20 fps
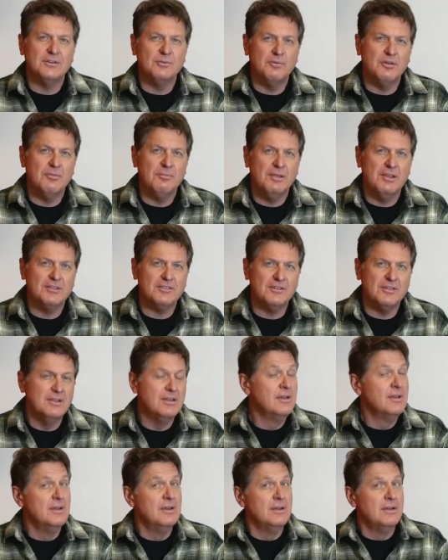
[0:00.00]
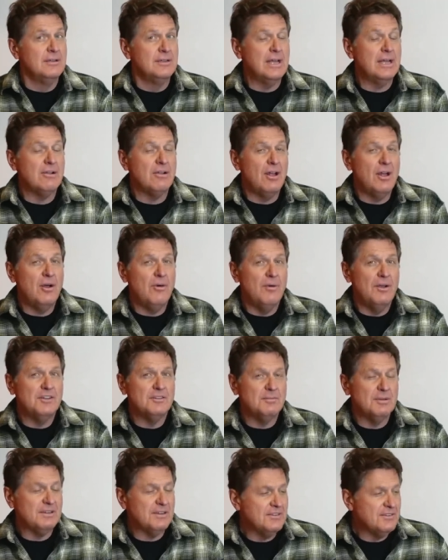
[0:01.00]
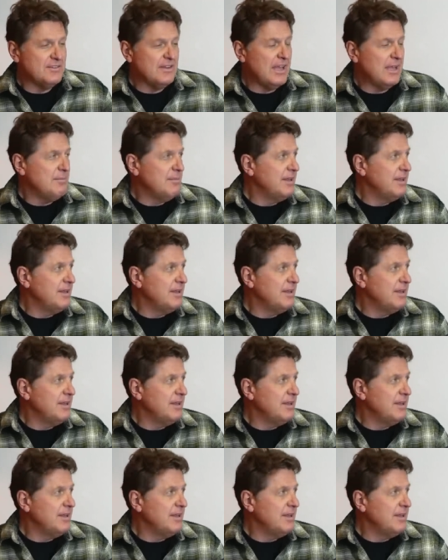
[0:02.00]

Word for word: And with me is not always, but this time